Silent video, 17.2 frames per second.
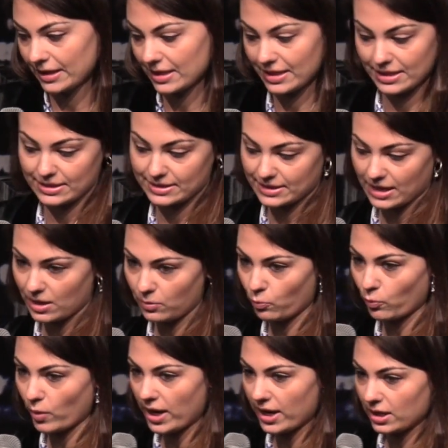the
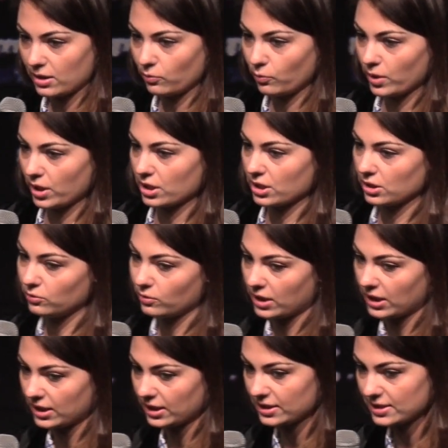same way we are
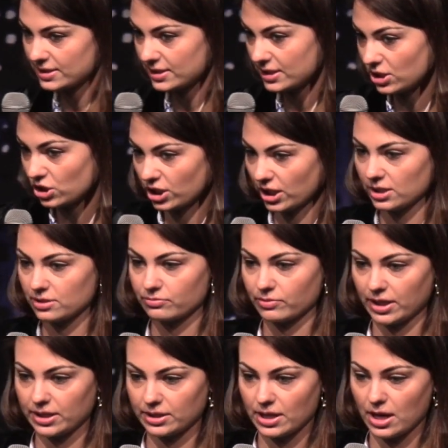looking at seashells
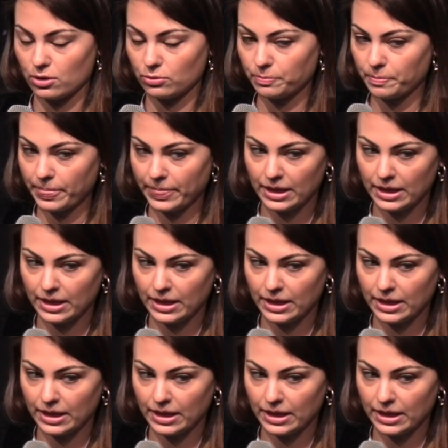right now.